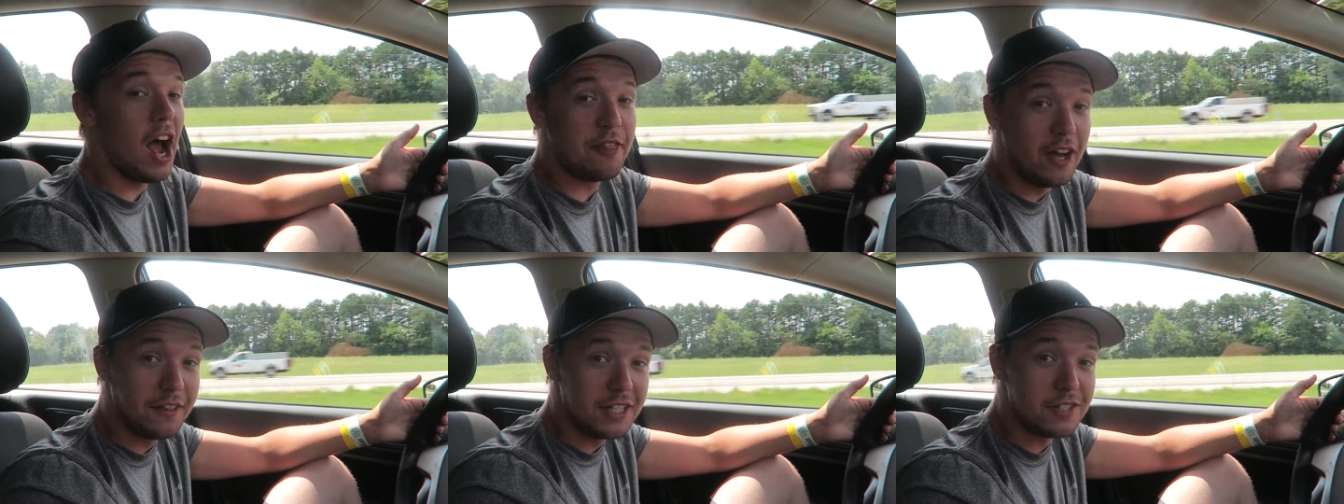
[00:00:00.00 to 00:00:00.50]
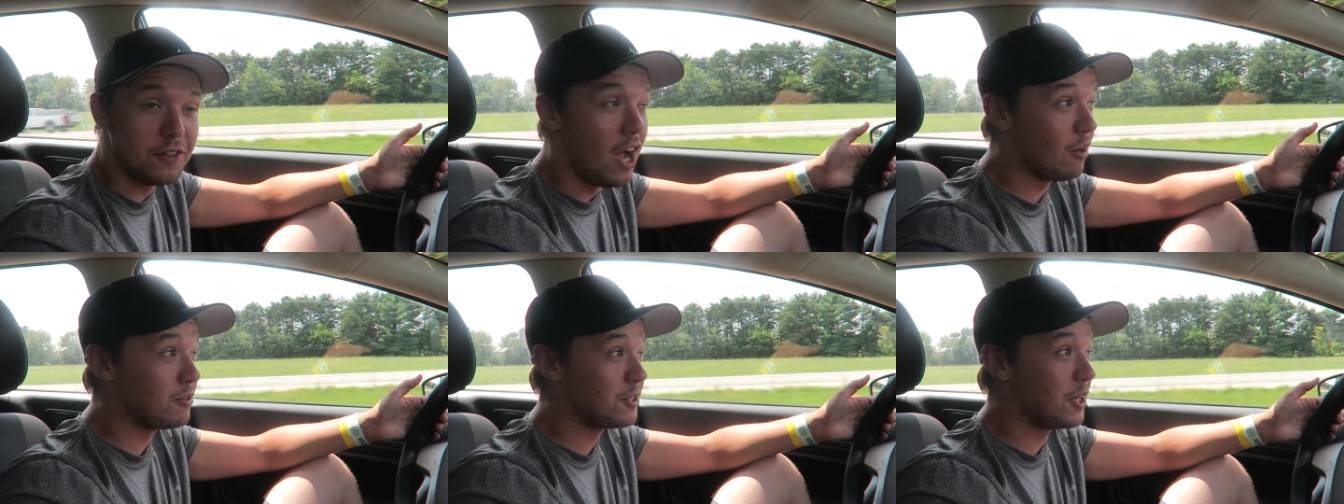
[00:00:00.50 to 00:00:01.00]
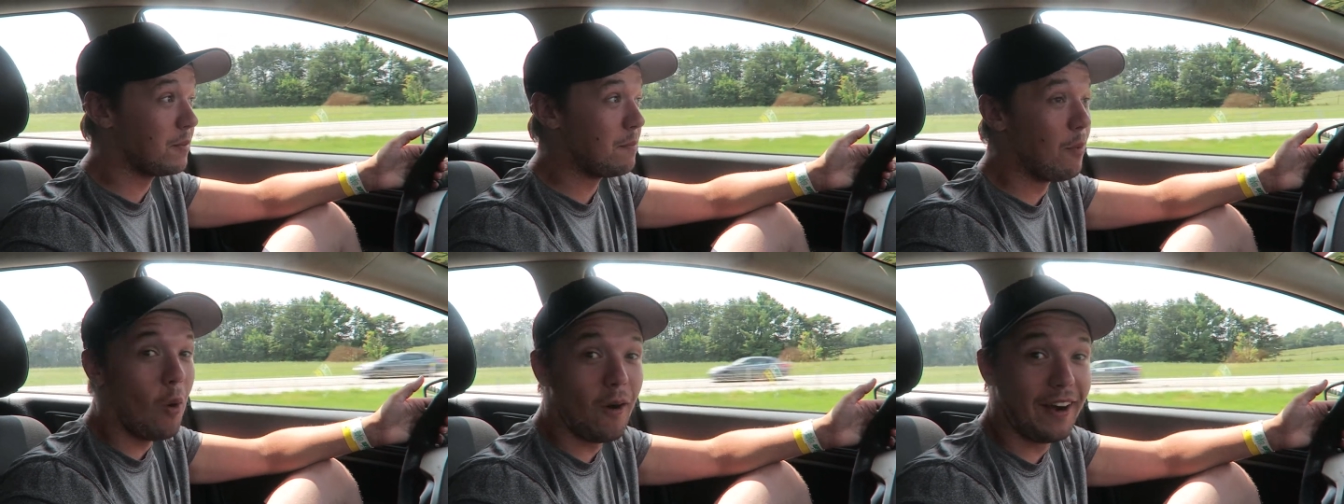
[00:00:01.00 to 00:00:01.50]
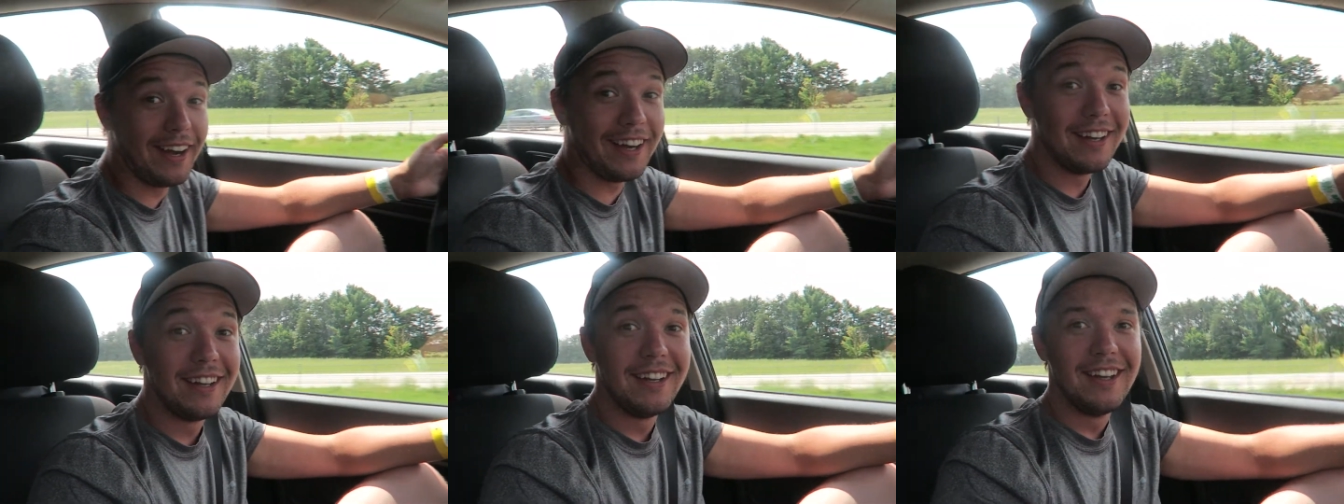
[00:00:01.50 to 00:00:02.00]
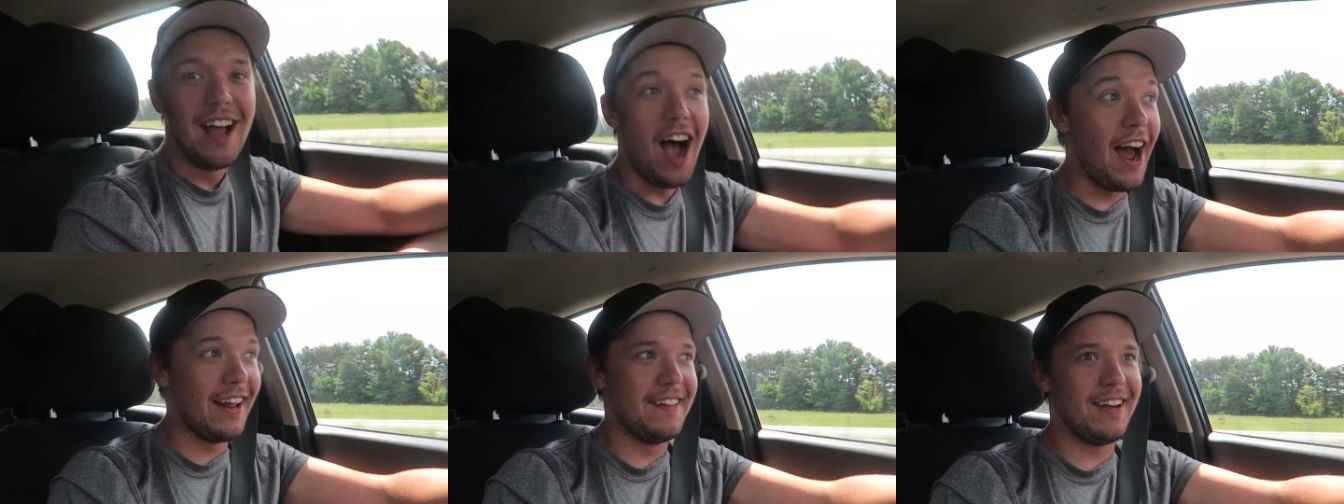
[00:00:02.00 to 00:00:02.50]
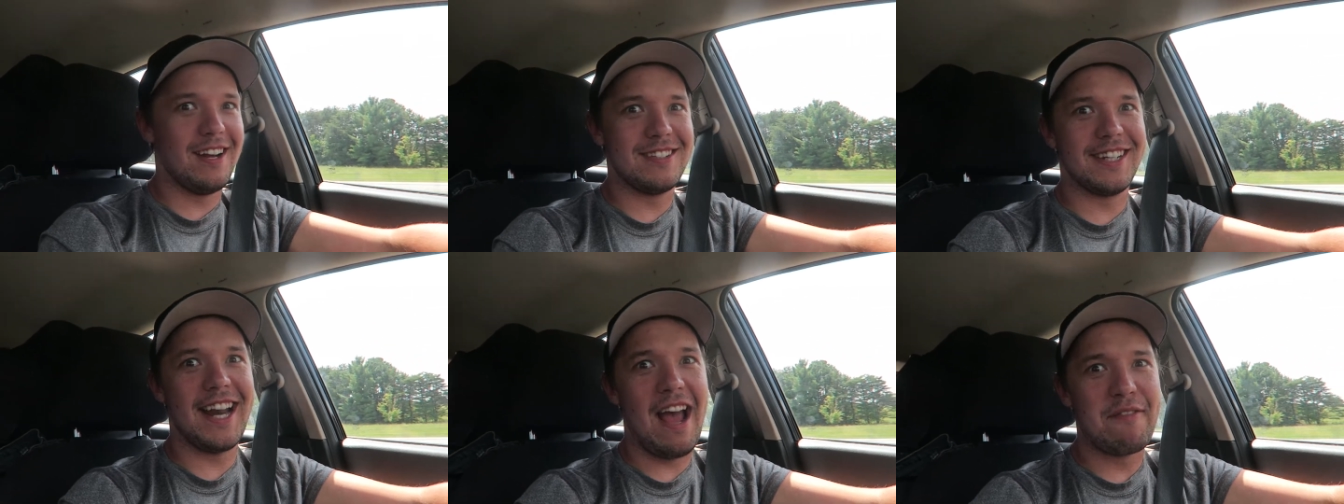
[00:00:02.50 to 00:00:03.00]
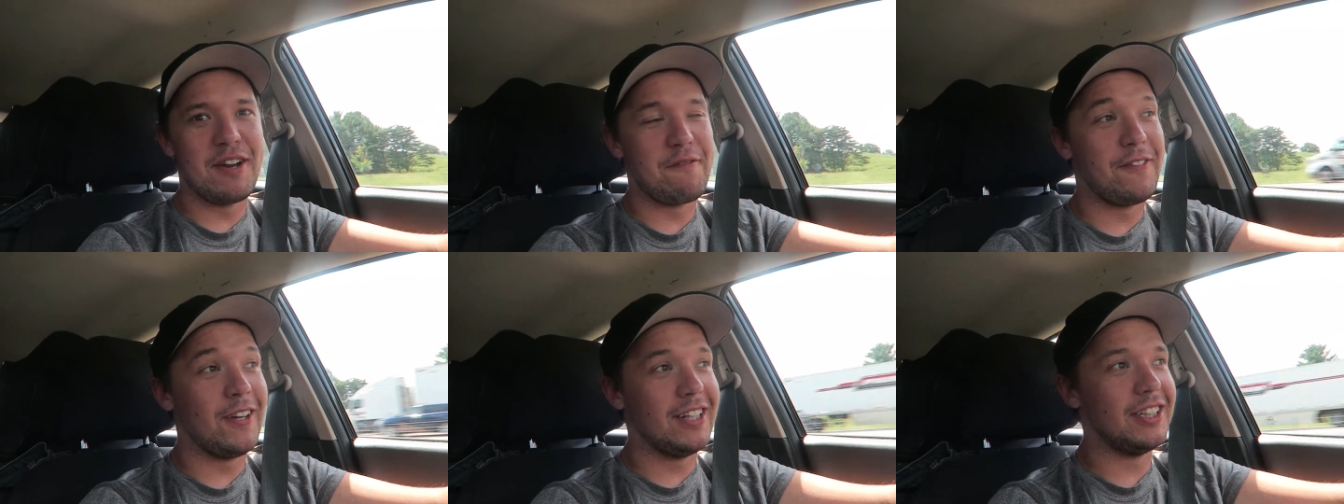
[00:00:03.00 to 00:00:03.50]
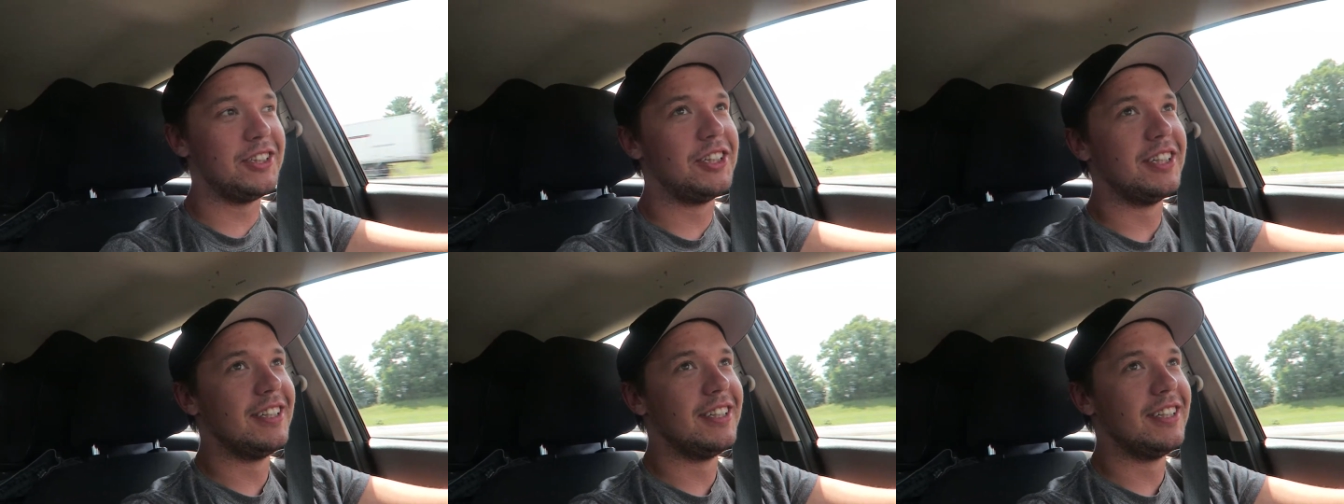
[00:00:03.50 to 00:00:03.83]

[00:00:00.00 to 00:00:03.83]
I thought this vlog was gonna be boring. I didn't think I was gonna have enough footage.